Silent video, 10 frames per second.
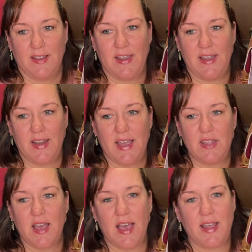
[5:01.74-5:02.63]
And I,
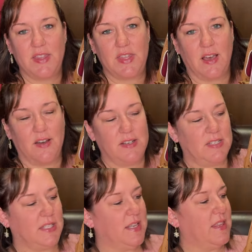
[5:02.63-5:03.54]
I th
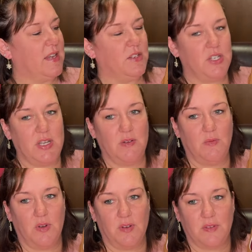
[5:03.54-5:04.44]
honestly think she
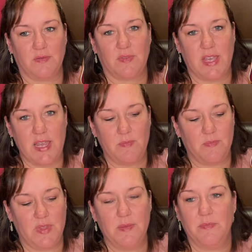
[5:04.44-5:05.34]
will keep
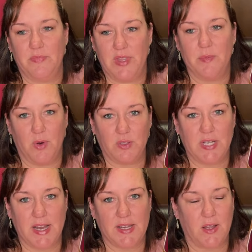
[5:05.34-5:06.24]
the, the
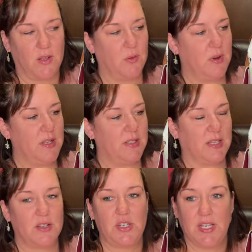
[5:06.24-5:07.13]
multicolor ones
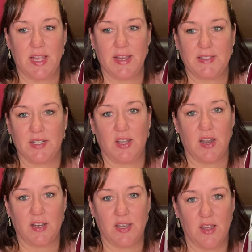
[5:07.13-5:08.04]
because she likes a
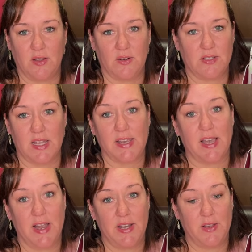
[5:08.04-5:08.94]
lot of colors like
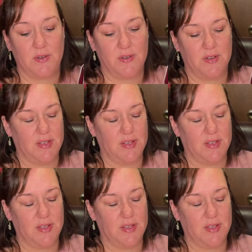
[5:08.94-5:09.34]
I do.